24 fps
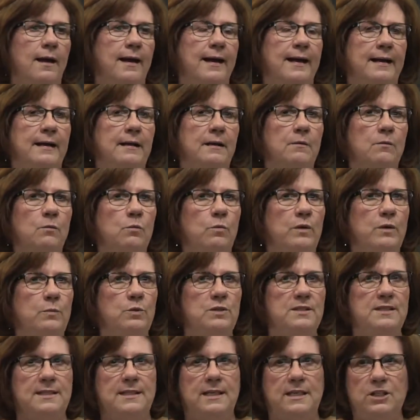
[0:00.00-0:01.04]
We
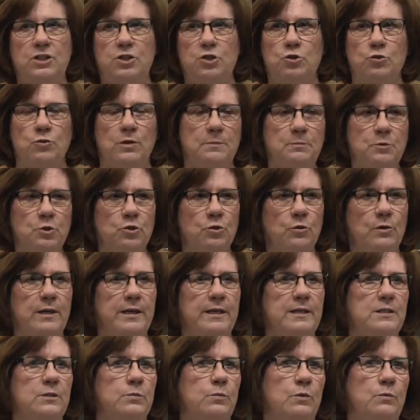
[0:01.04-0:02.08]
would see stripped
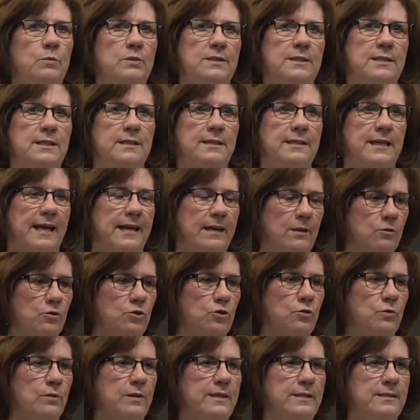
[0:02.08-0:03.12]
trees. We would see down
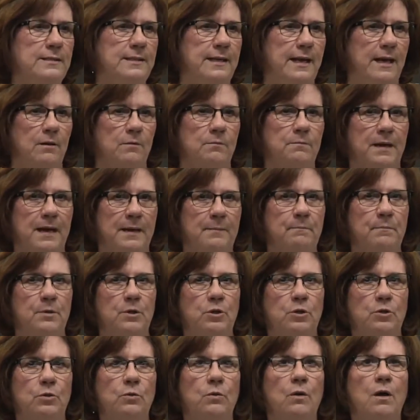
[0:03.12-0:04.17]
trees, down
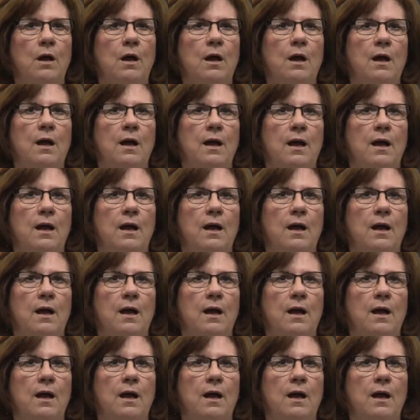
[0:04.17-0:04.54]
bamboo,